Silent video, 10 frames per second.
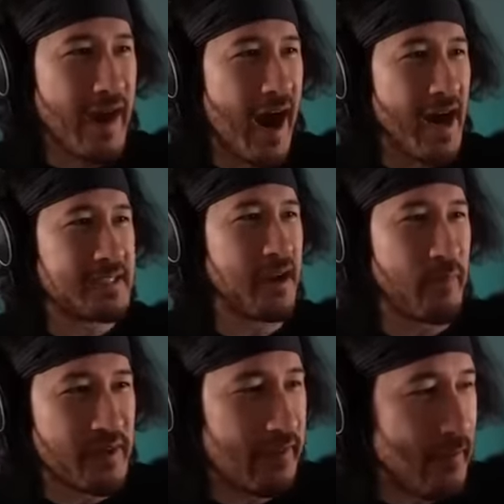my eyes
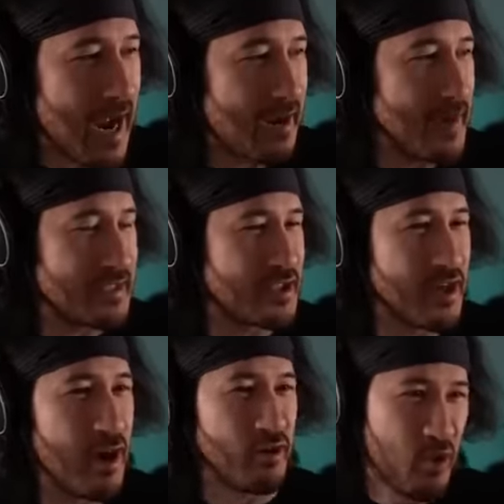up into the back of my
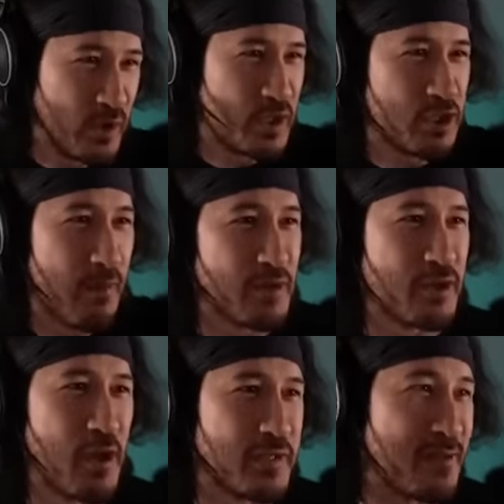skull, doing
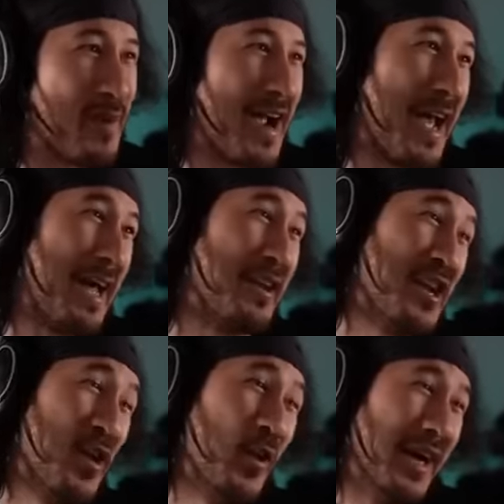somersaults in my head,
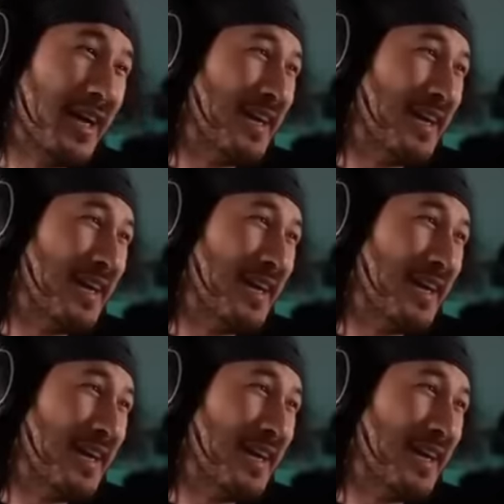and you,